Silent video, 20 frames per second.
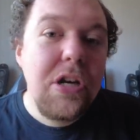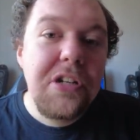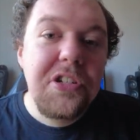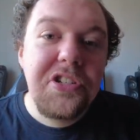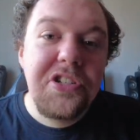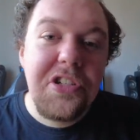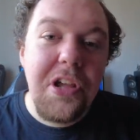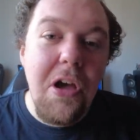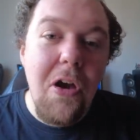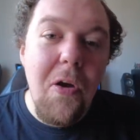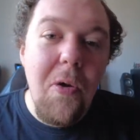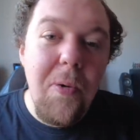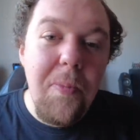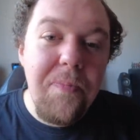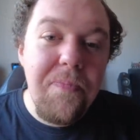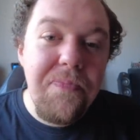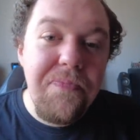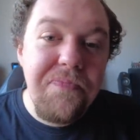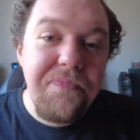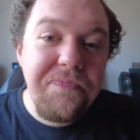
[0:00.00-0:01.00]
So
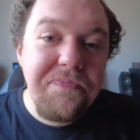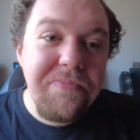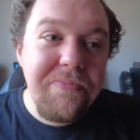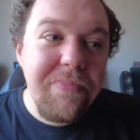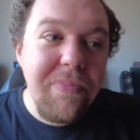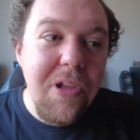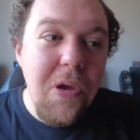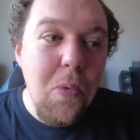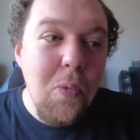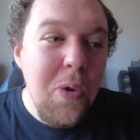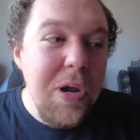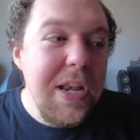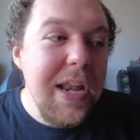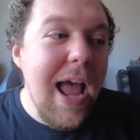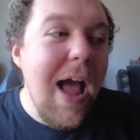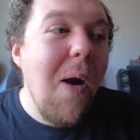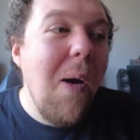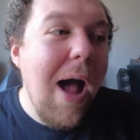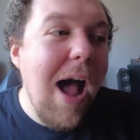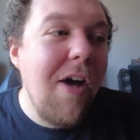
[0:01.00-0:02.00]
we
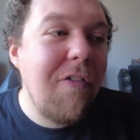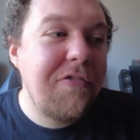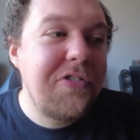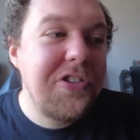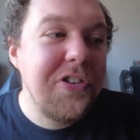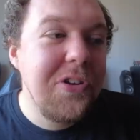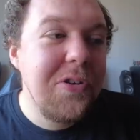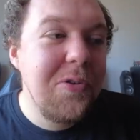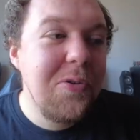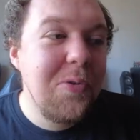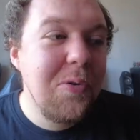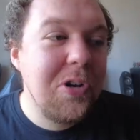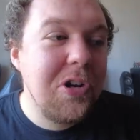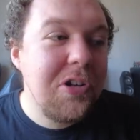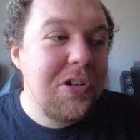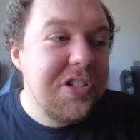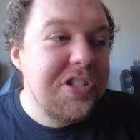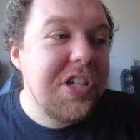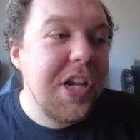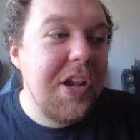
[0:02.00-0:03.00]
now have to
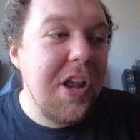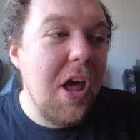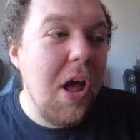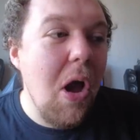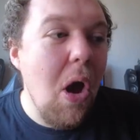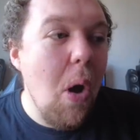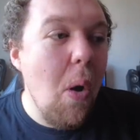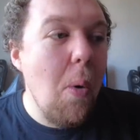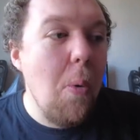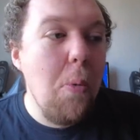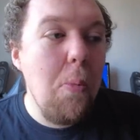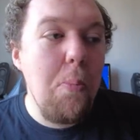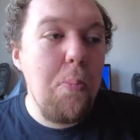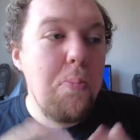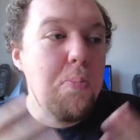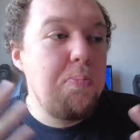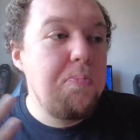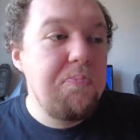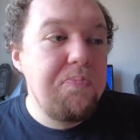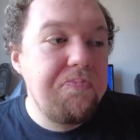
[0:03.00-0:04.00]
consider
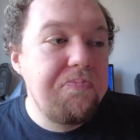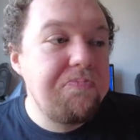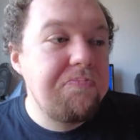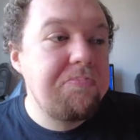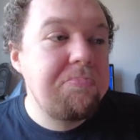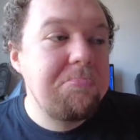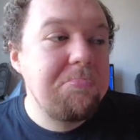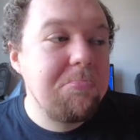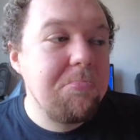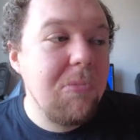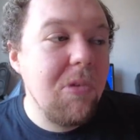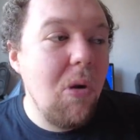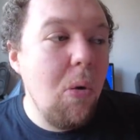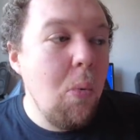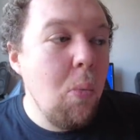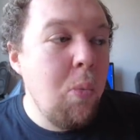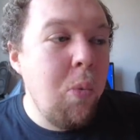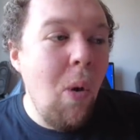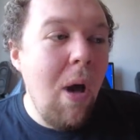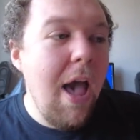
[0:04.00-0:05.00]

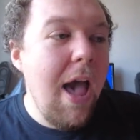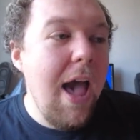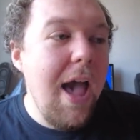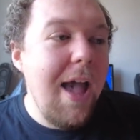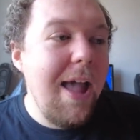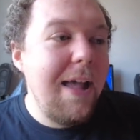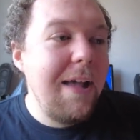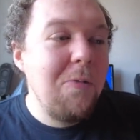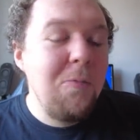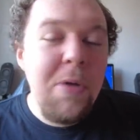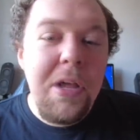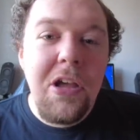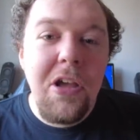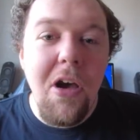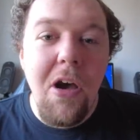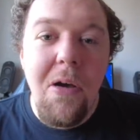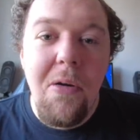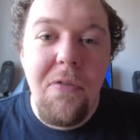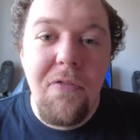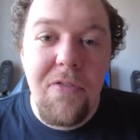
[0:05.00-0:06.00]
where we
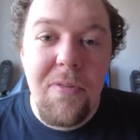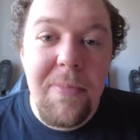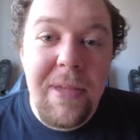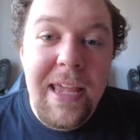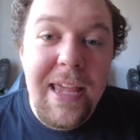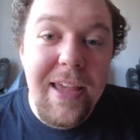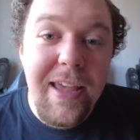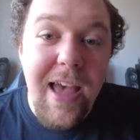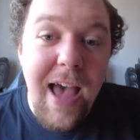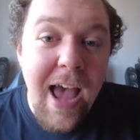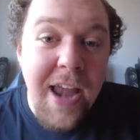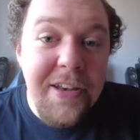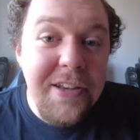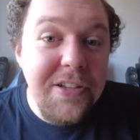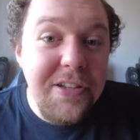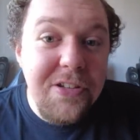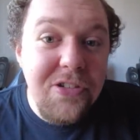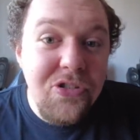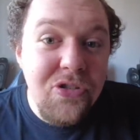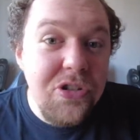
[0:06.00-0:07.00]
go from here.
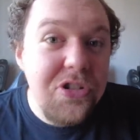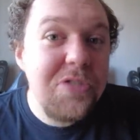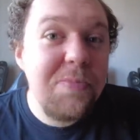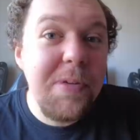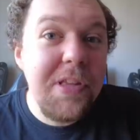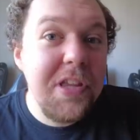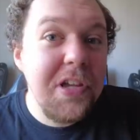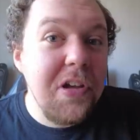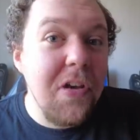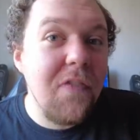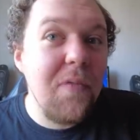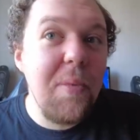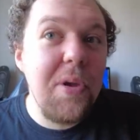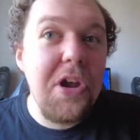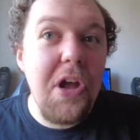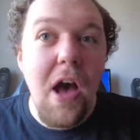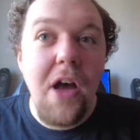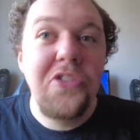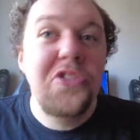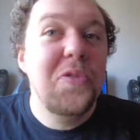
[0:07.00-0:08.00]
And trust me, the
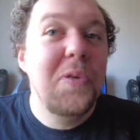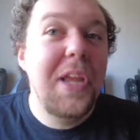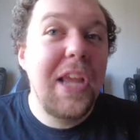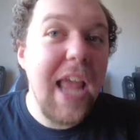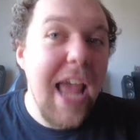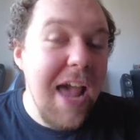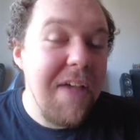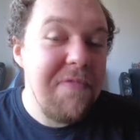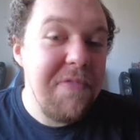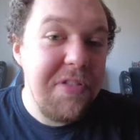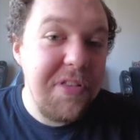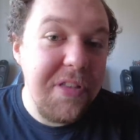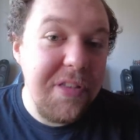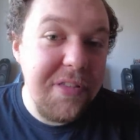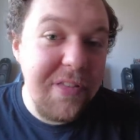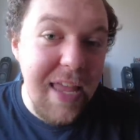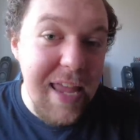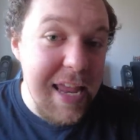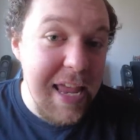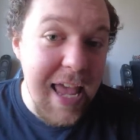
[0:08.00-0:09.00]
government are doing
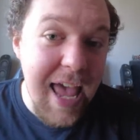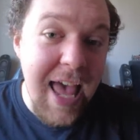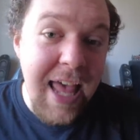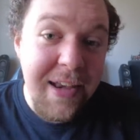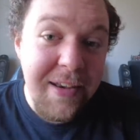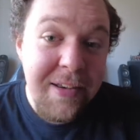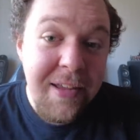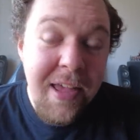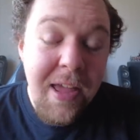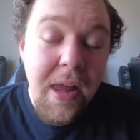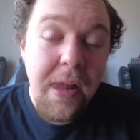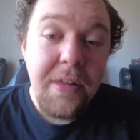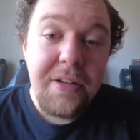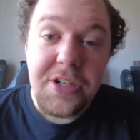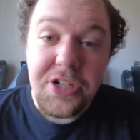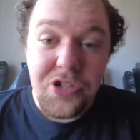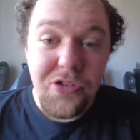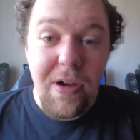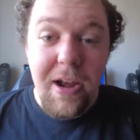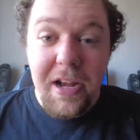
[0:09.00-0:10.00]
everything they can
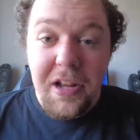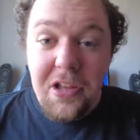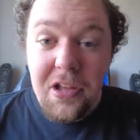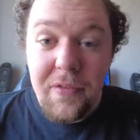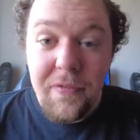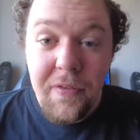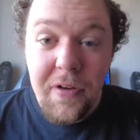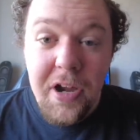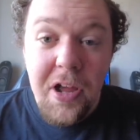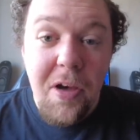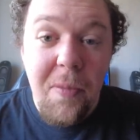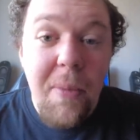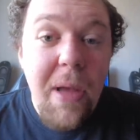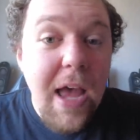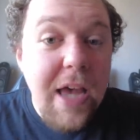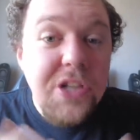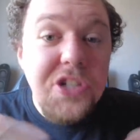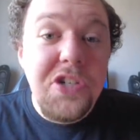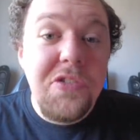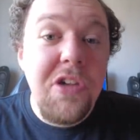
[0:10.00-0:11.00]
to try and cover it up.
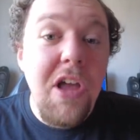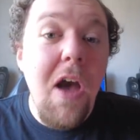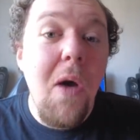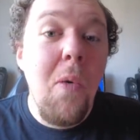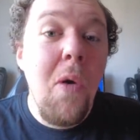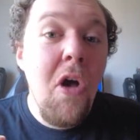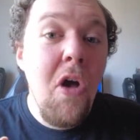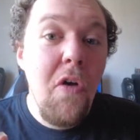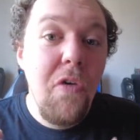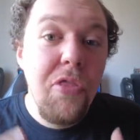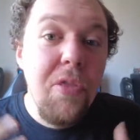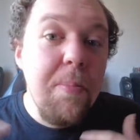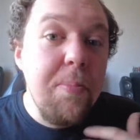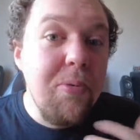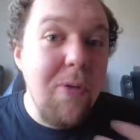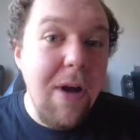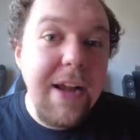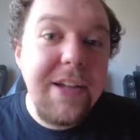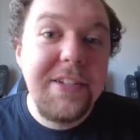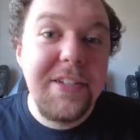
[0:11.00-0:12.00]
As you know, the
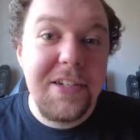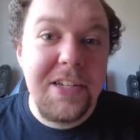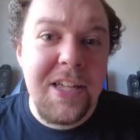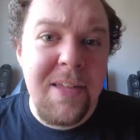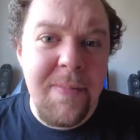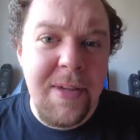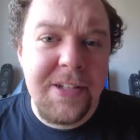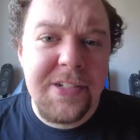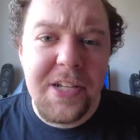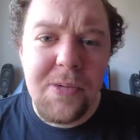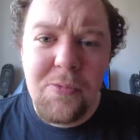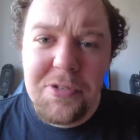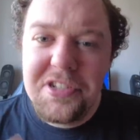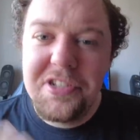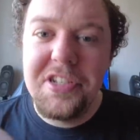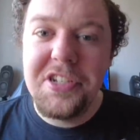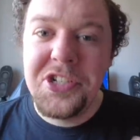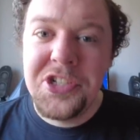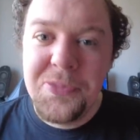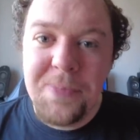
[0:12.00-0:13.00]
Brexit committee was
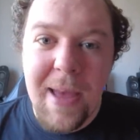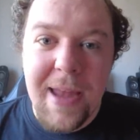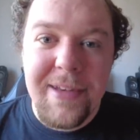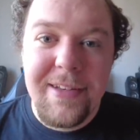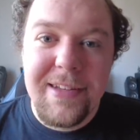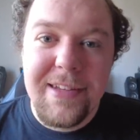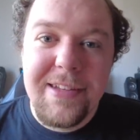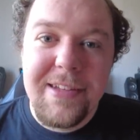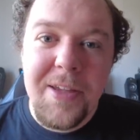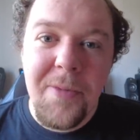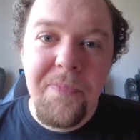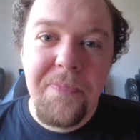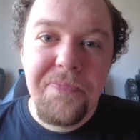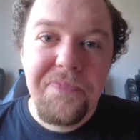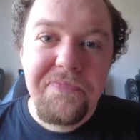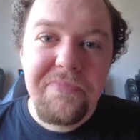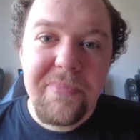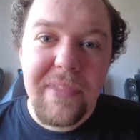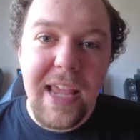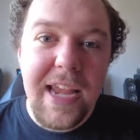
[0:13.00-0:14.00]
disbanded
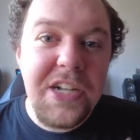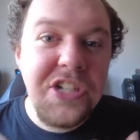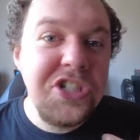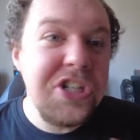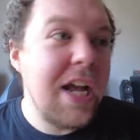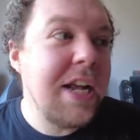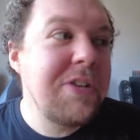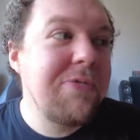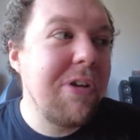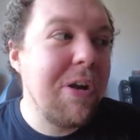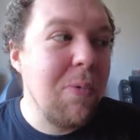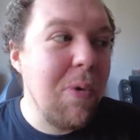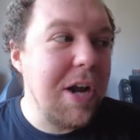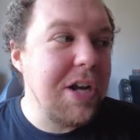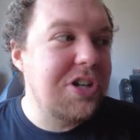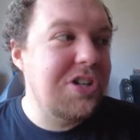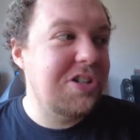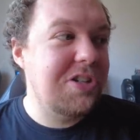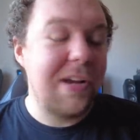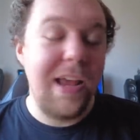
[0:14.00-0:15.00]
in January,
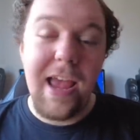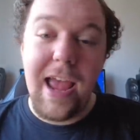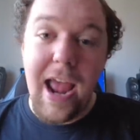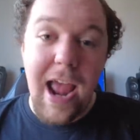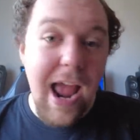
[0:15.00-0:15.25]
which